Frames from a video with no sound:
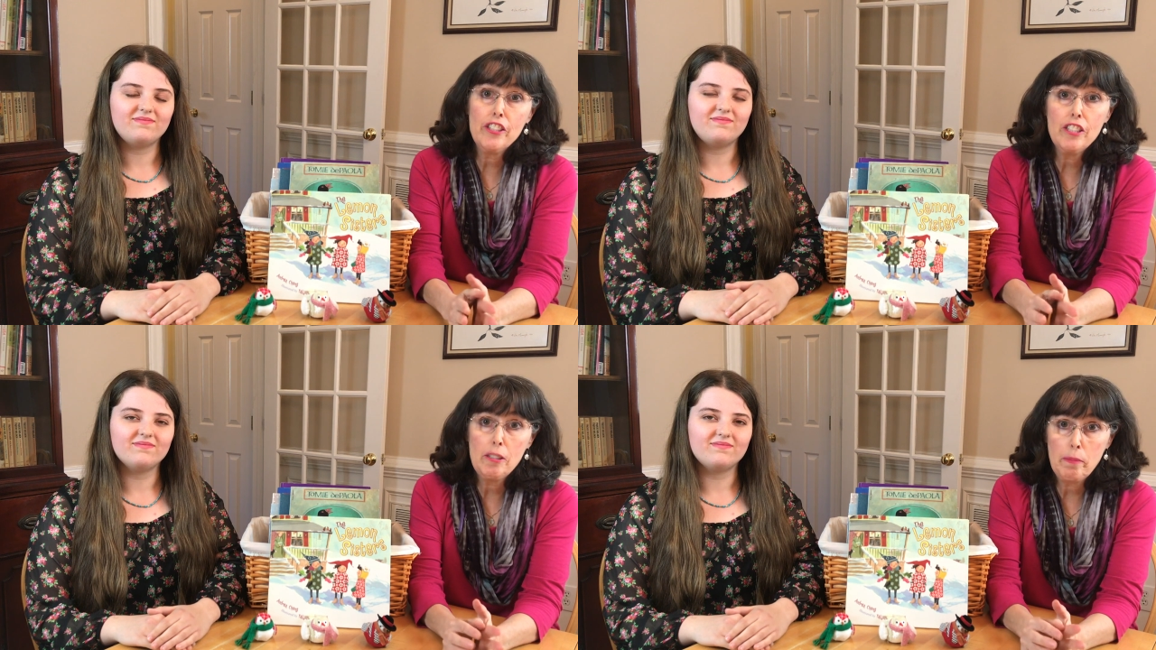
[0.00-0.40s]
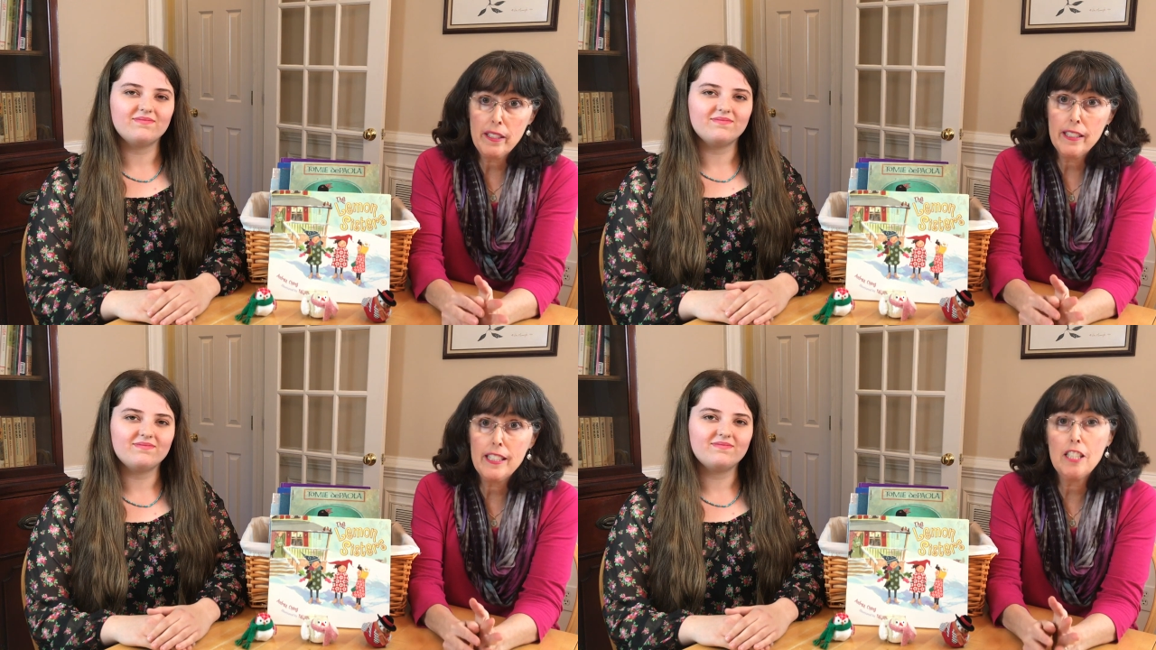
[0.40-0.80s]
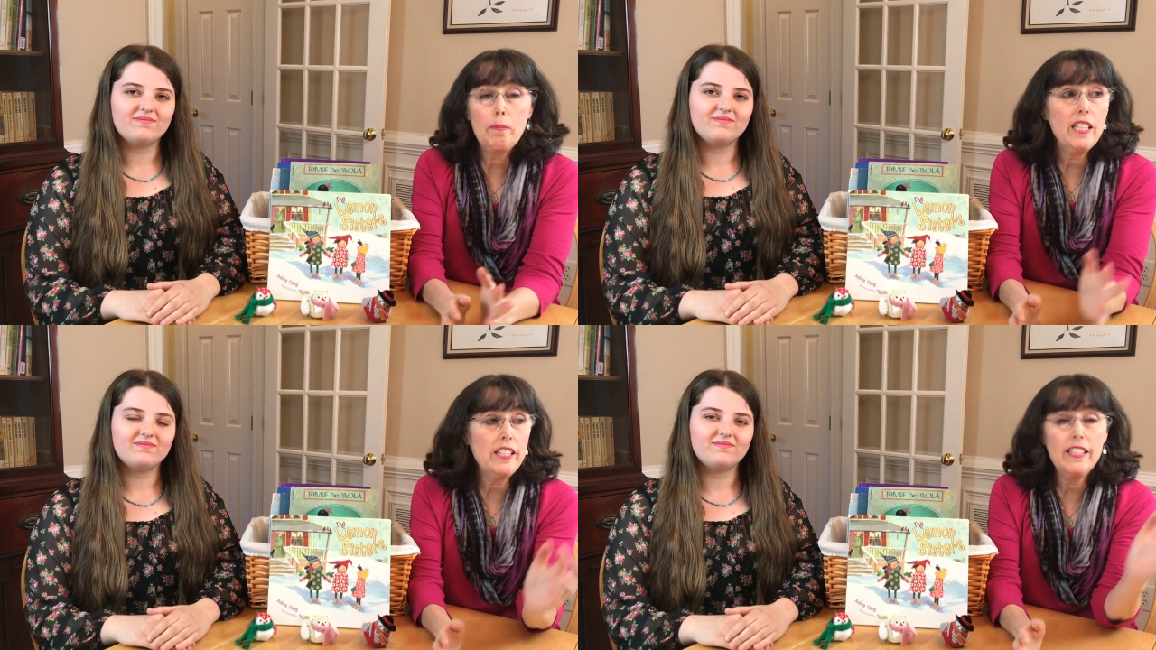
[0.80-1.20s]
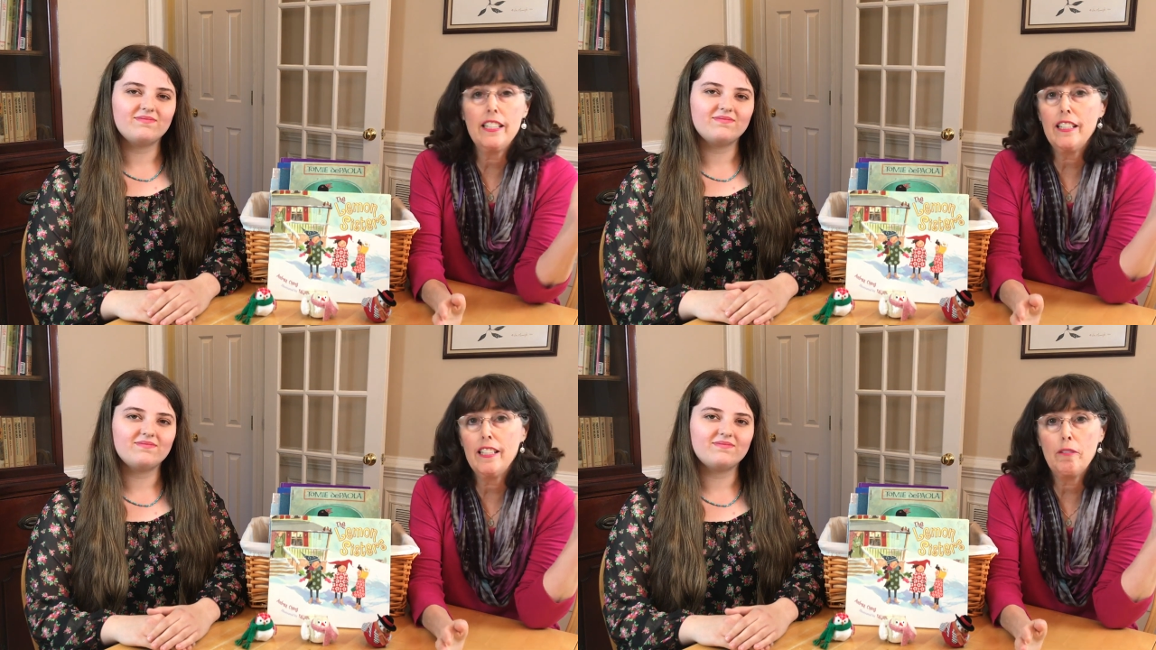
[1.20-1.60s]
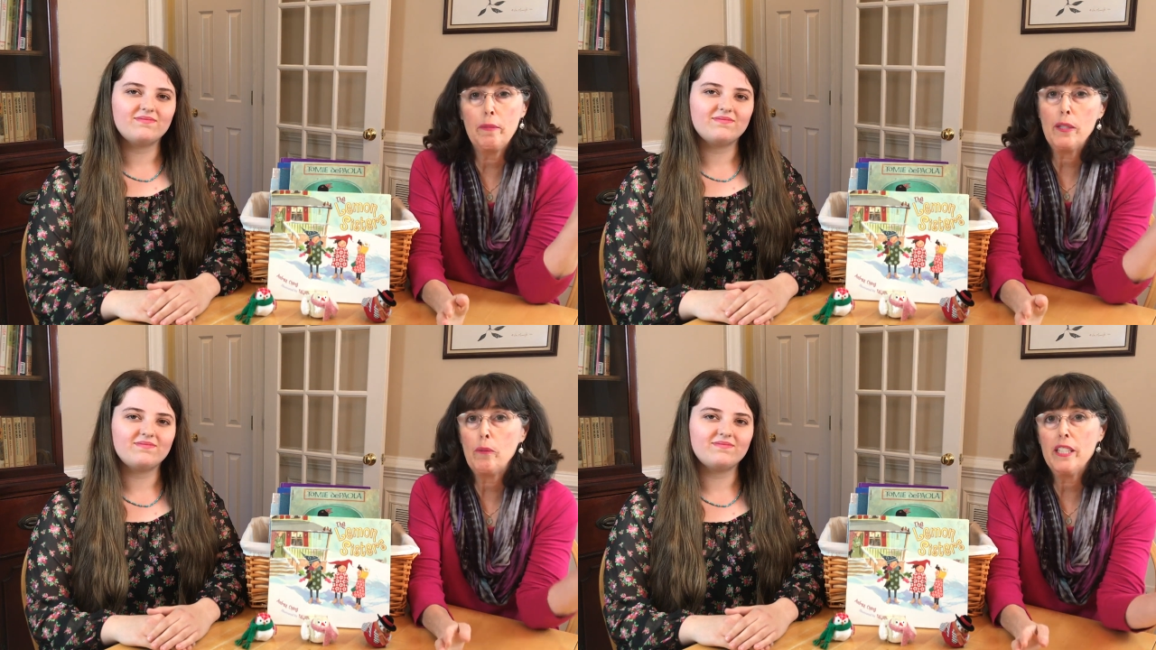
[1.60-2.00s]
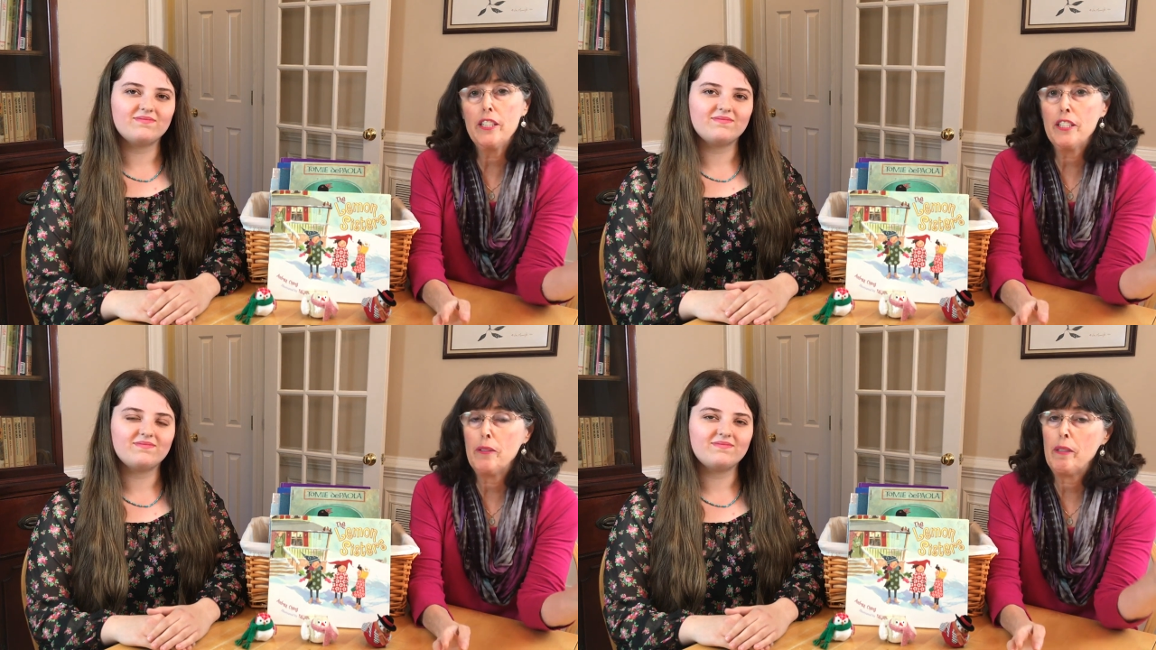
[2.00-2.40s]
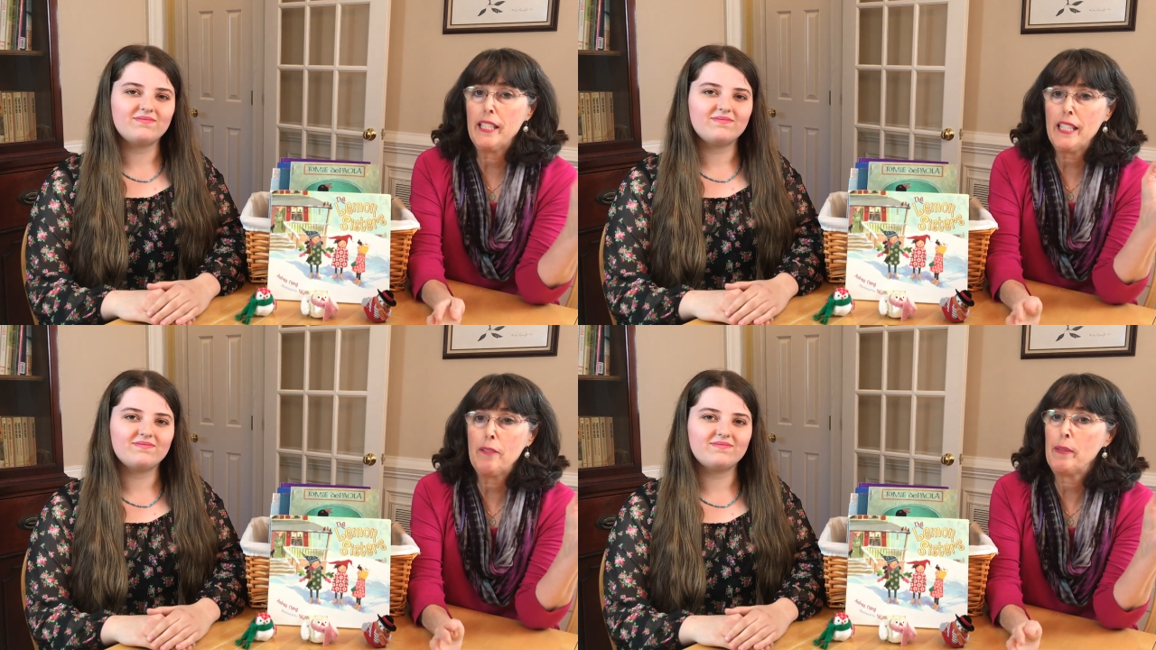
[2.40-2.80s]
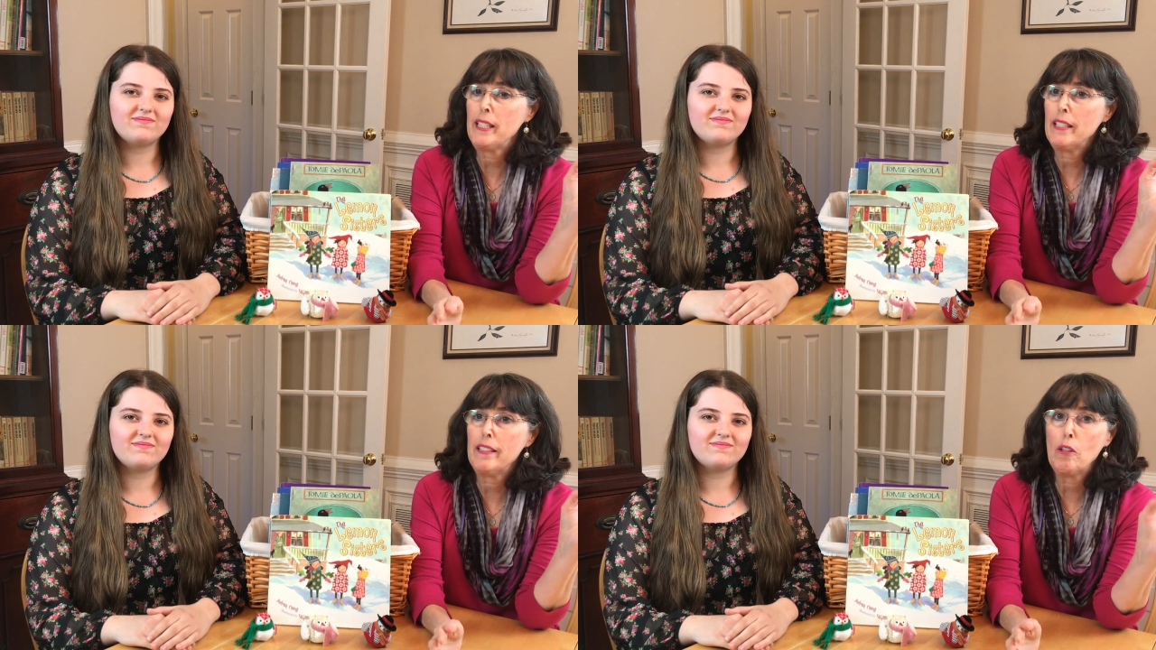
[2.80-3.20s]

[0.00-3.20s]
Speaker 1: your spirits, especially in midwinter when it can be